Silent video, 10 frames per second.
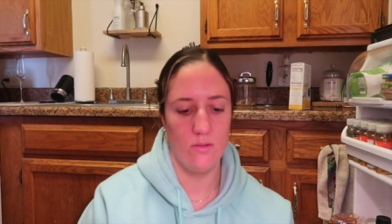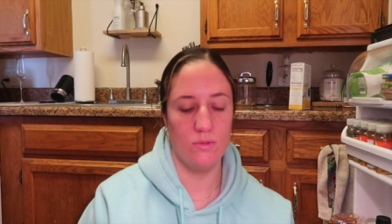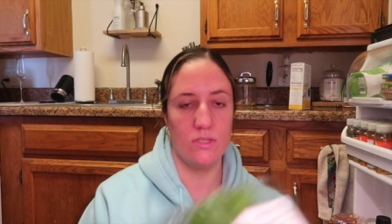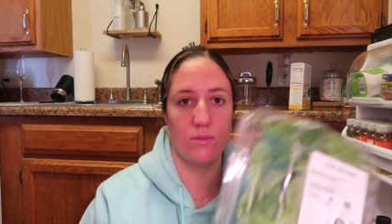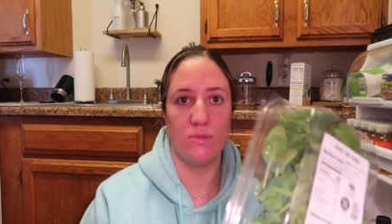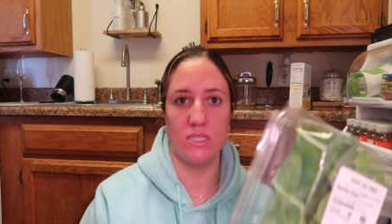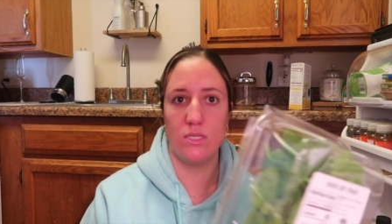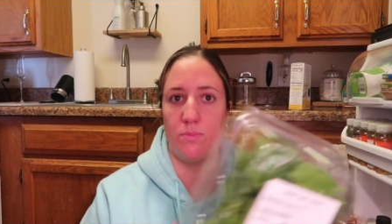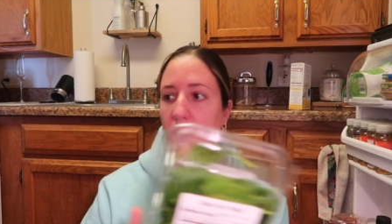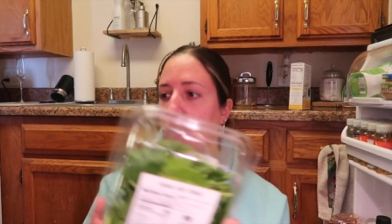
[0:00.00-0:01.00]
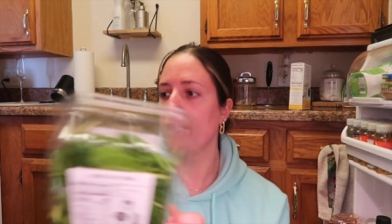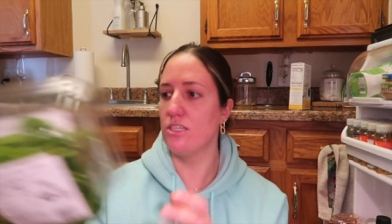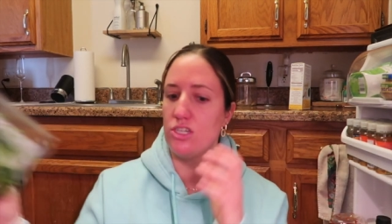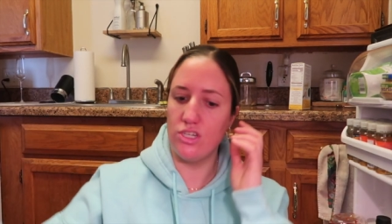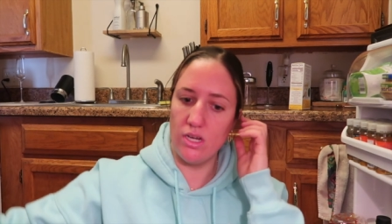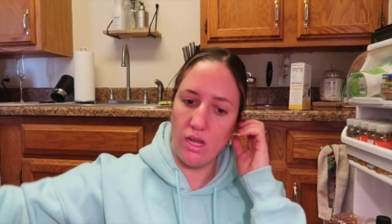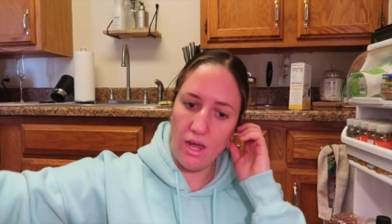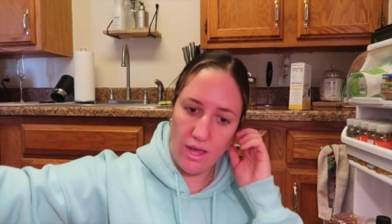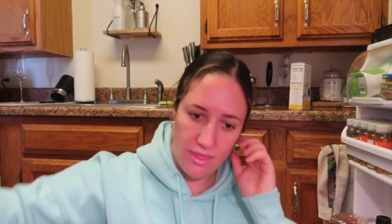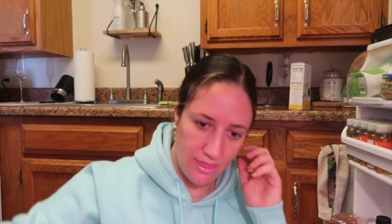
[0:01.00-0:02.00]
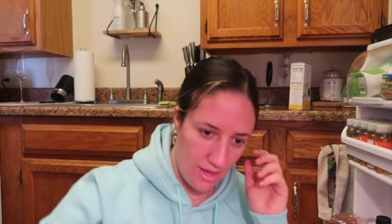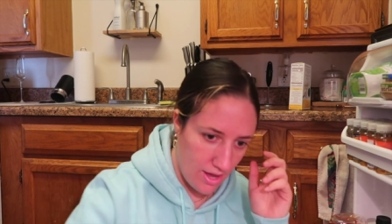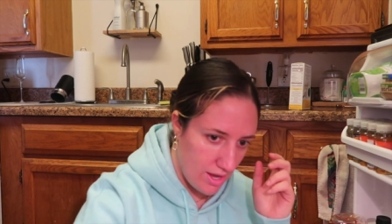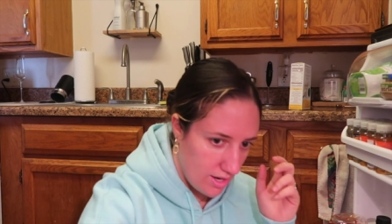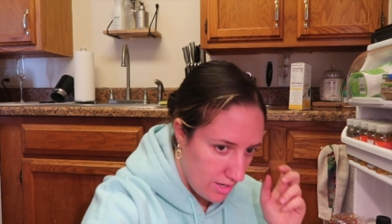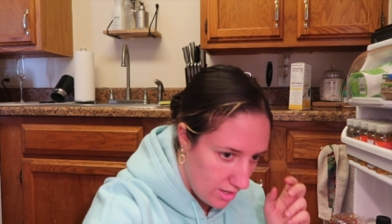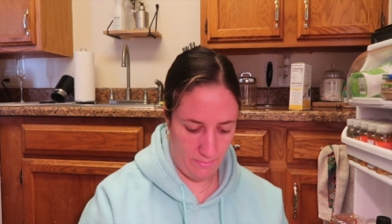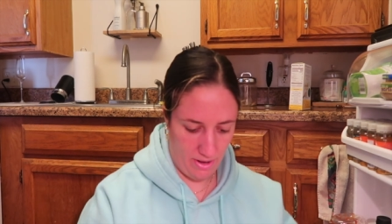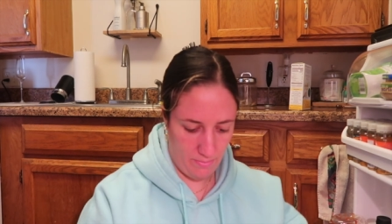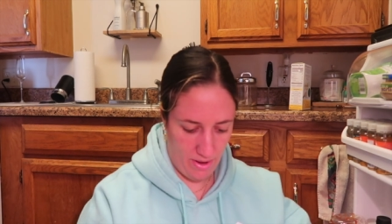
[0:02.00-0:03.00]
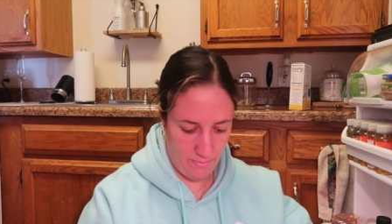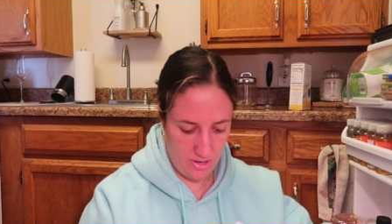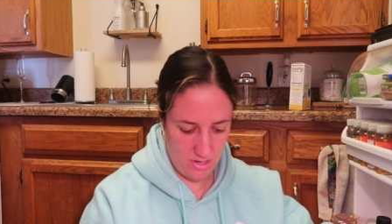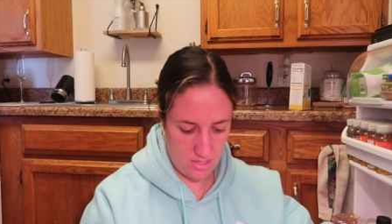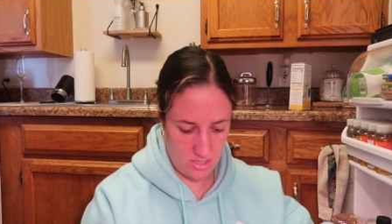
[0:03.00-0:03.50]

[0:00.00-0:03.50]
with some spinach then bell pepper.